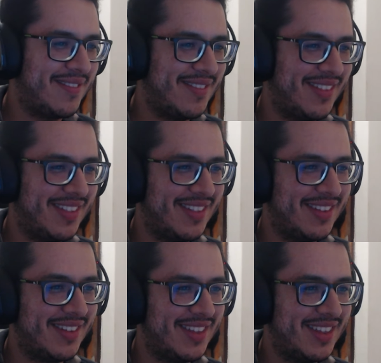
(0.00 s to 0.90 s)

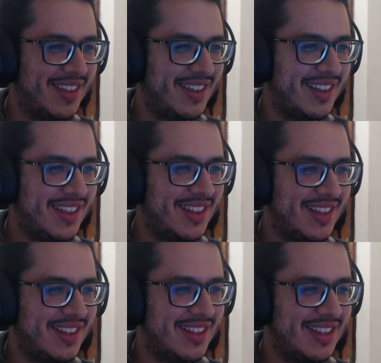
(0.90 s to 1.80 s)

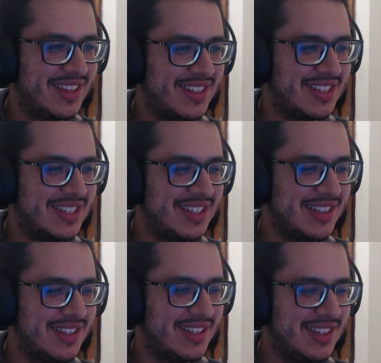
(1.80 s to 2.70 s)

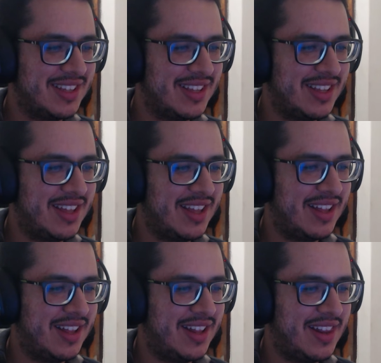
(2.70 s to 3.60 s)

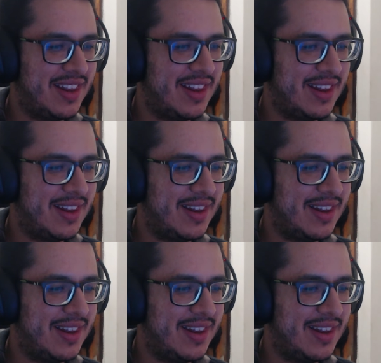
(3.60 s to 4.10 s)
[no speech]